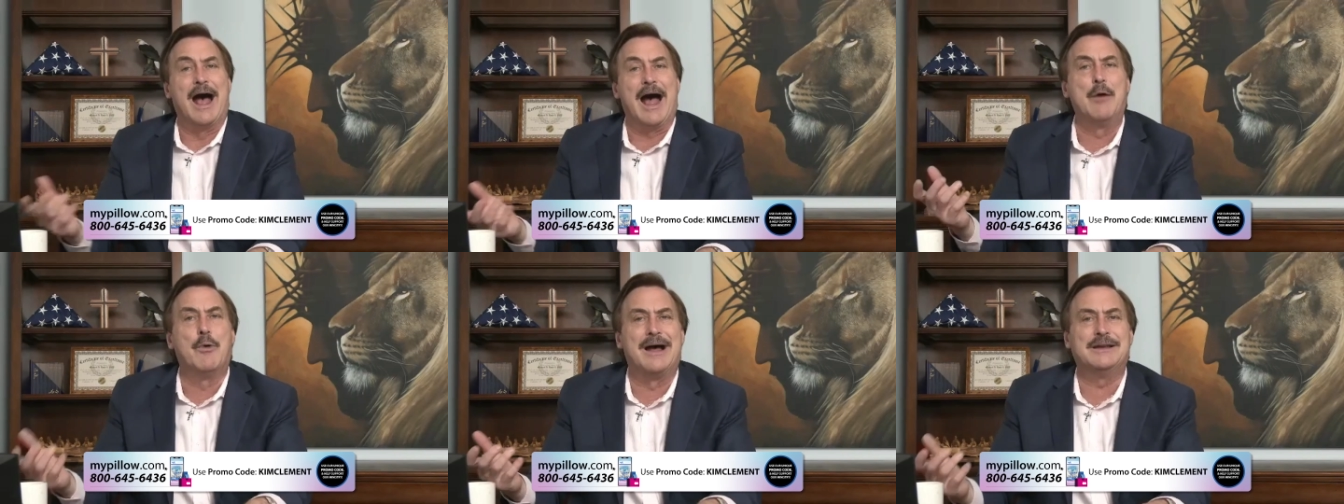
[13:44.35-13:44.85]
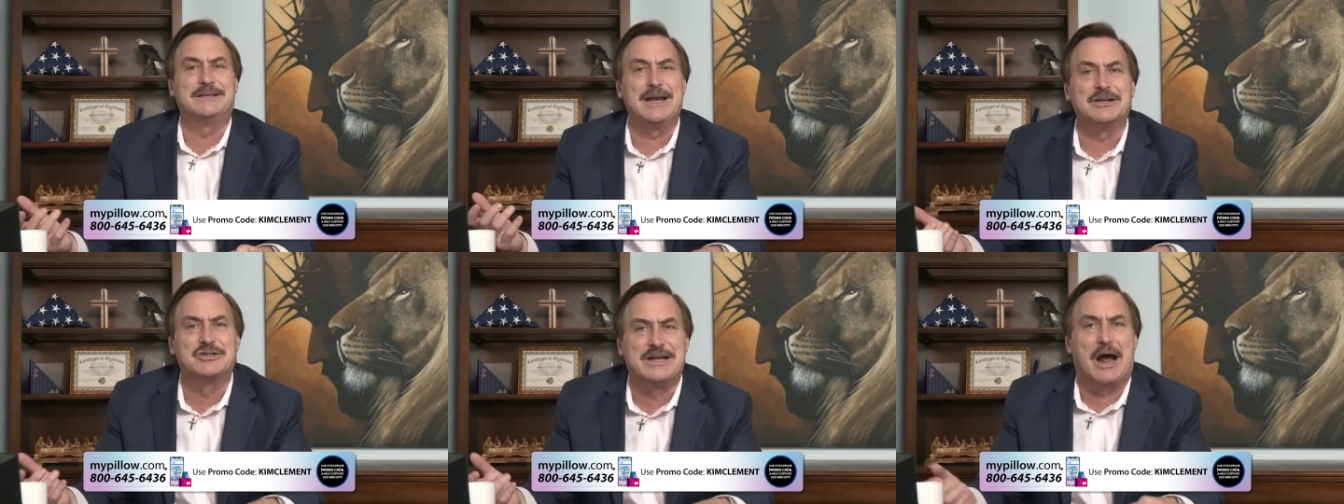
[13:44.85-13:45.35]
I want
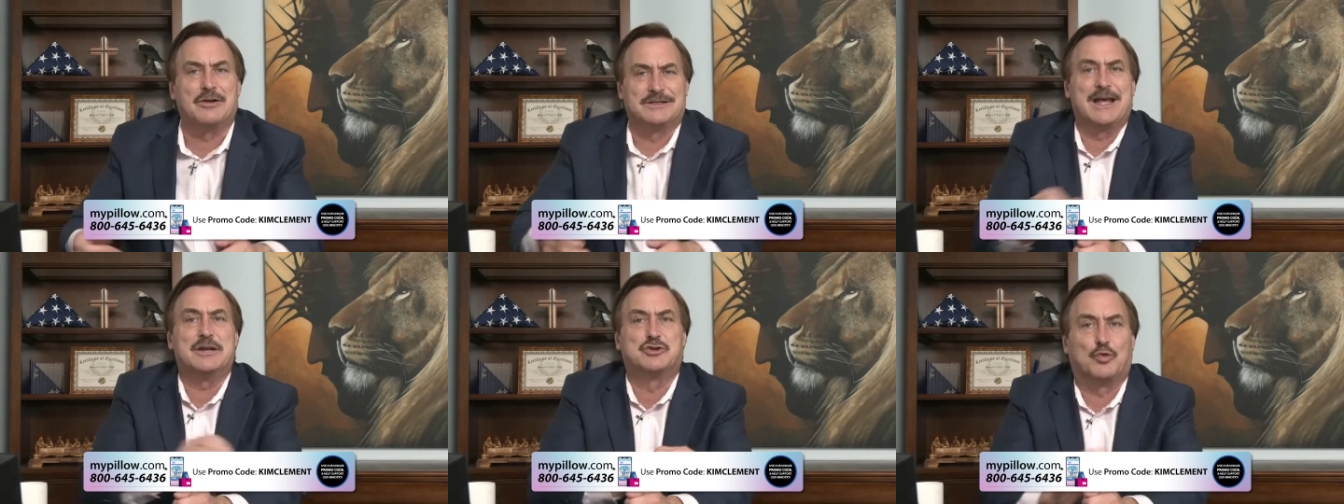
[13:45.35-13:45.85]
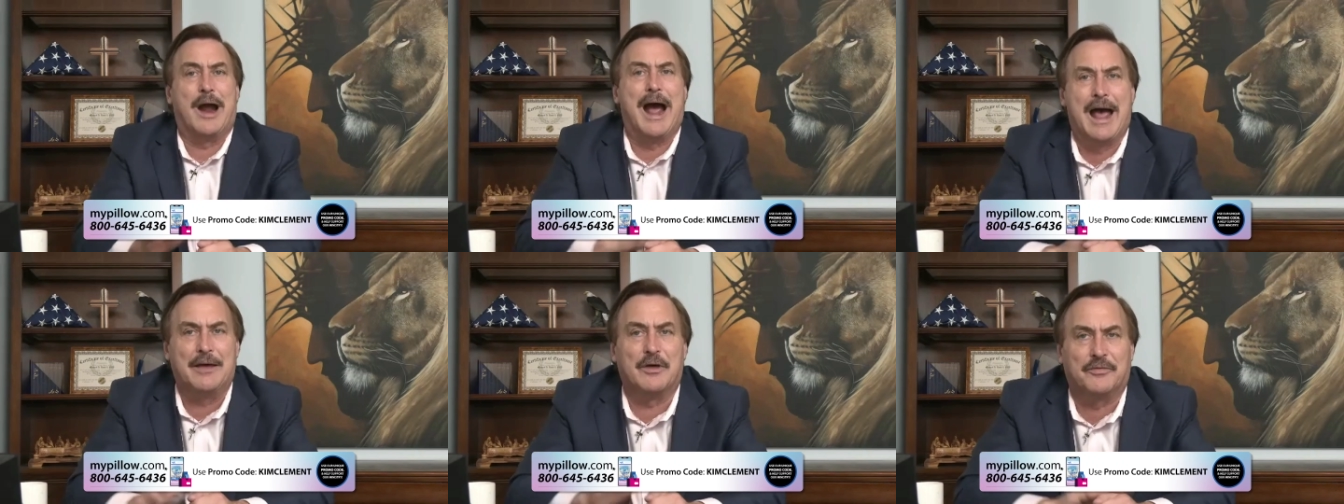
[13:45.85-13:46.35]
dish towels that
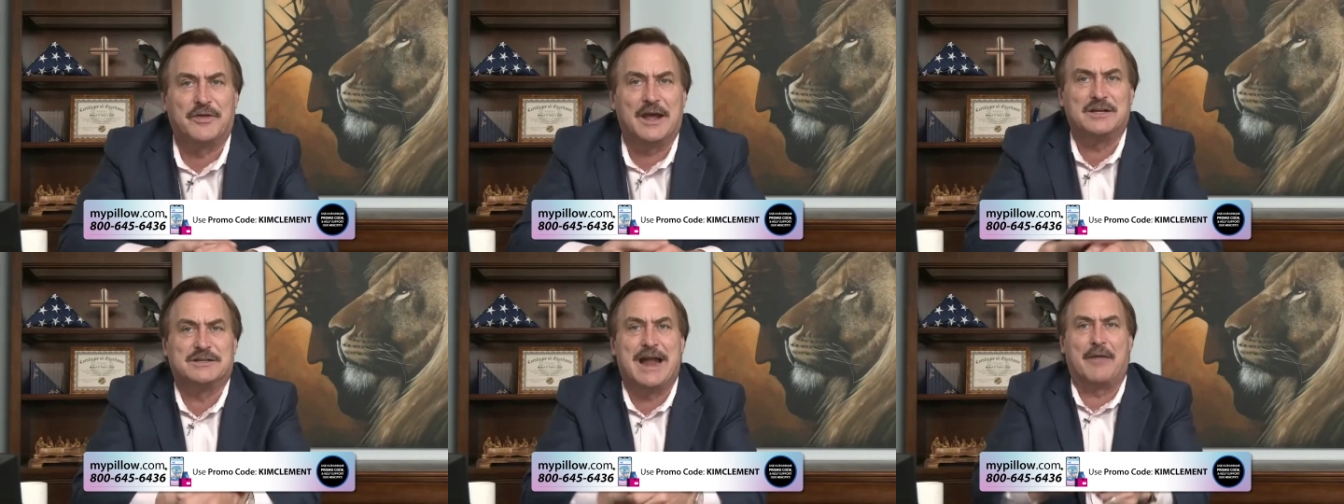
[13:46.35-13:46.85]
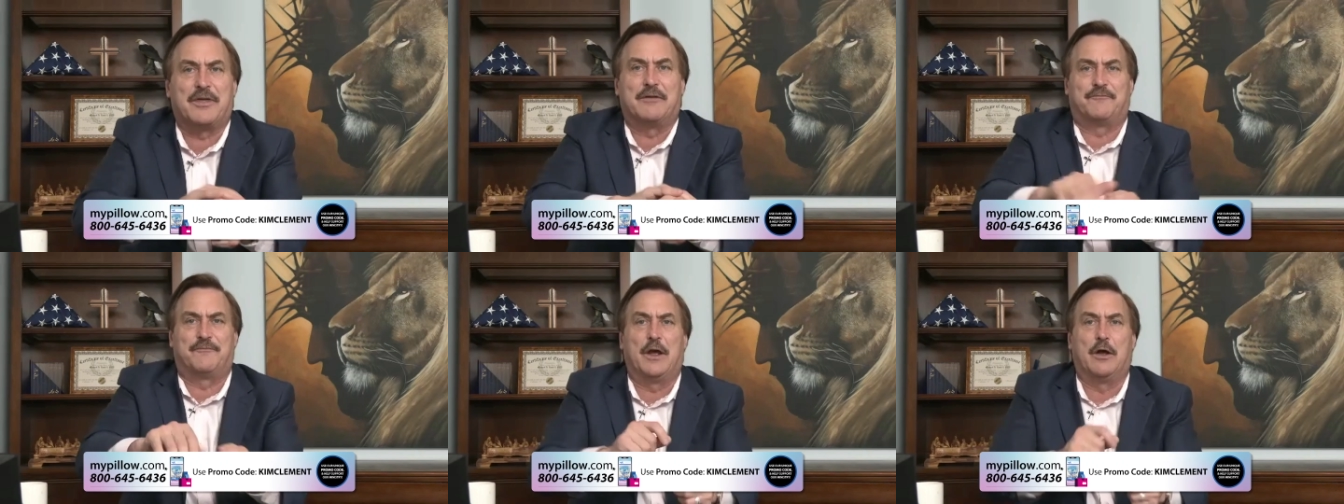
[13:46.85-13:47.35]
dry the things, not
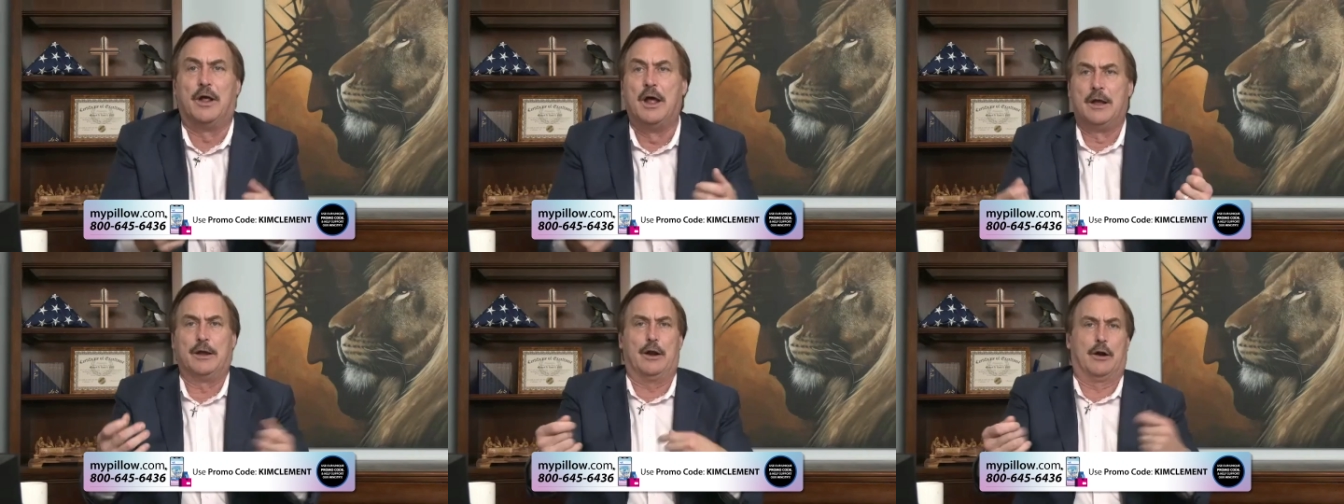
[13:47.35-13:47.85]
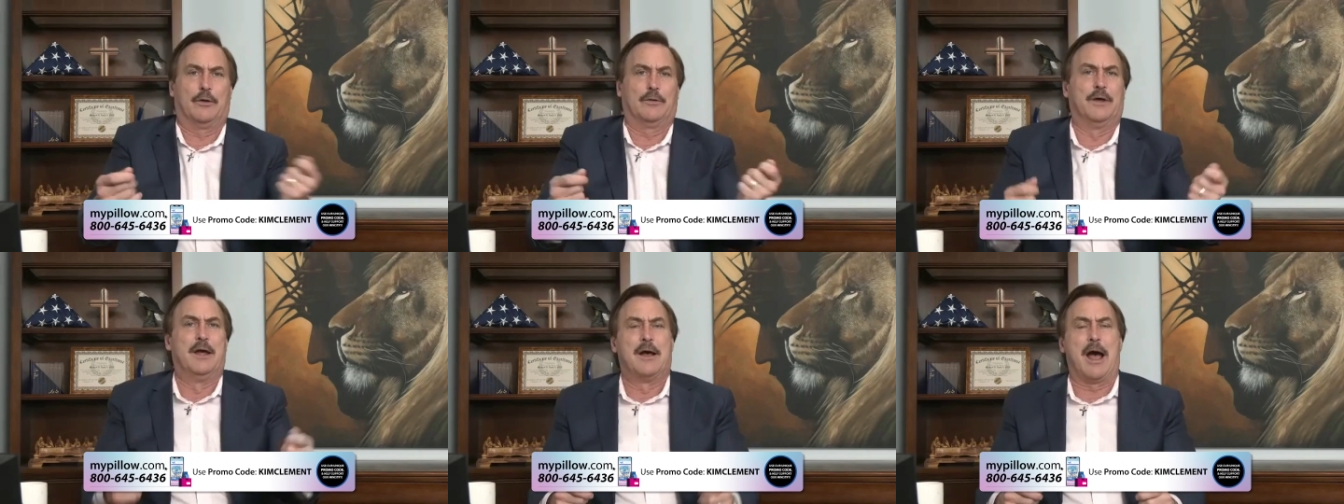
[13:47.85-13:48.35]
that feel, you know,
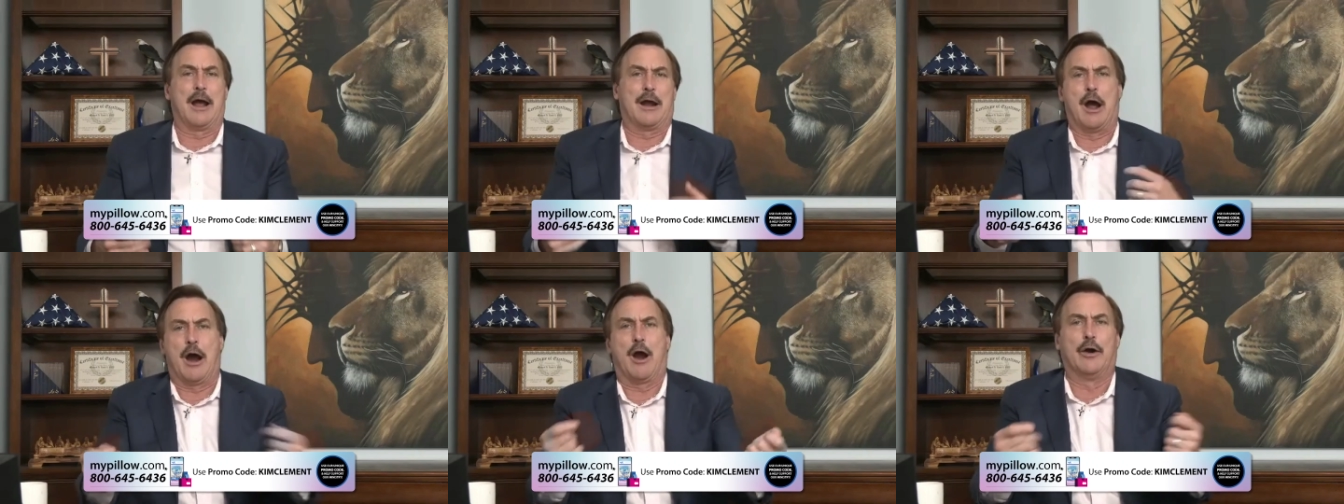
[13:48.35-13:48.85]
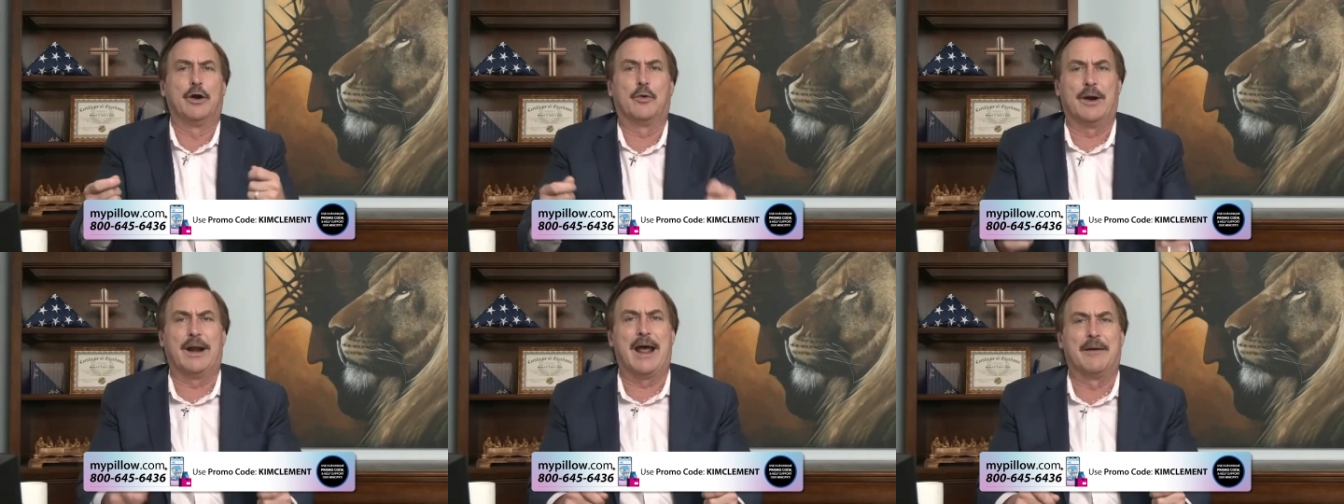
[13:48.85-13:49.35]
my heart or
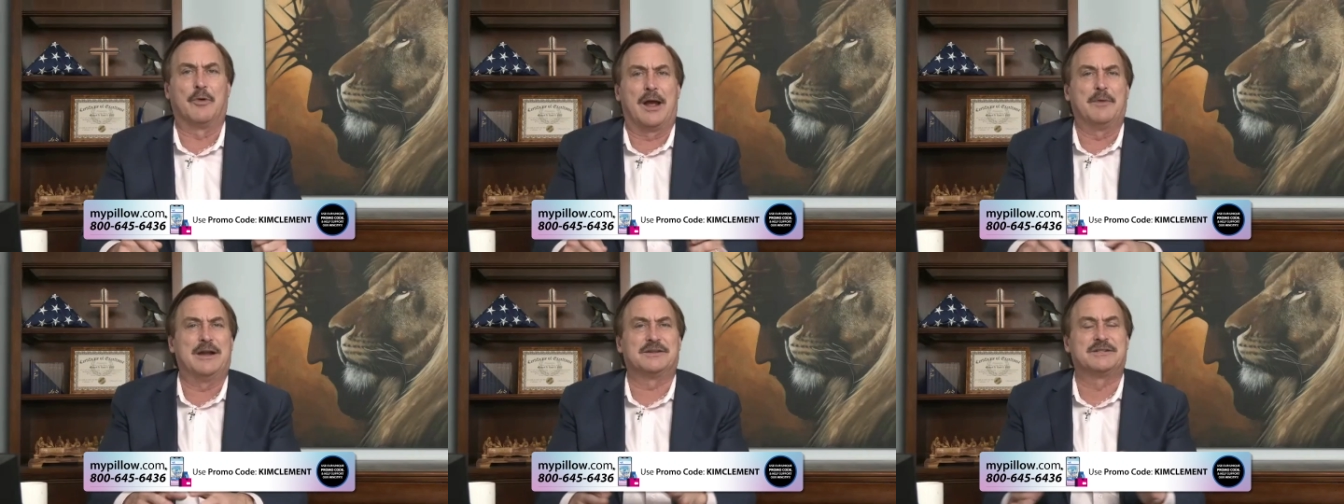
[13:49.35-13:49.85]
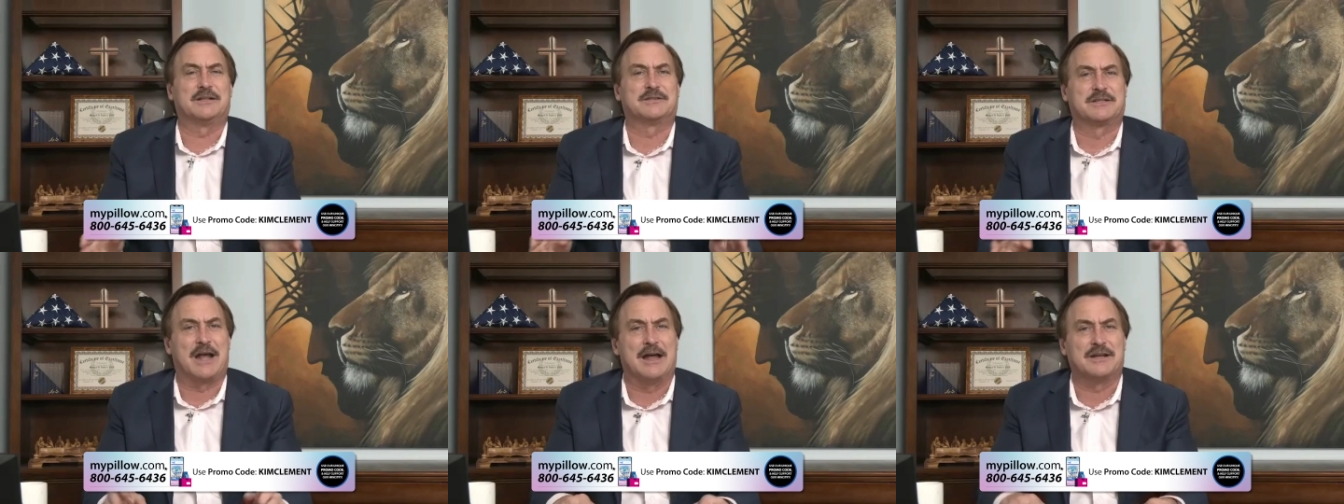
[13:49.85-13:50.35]
whatever. I mean, it's
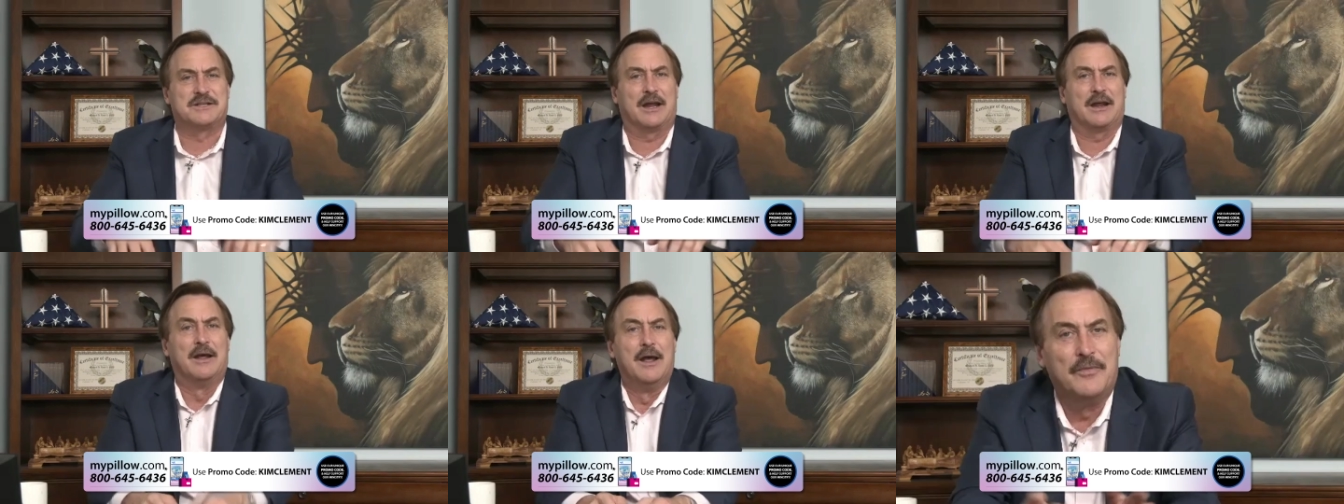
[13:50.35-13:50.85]
disgusting.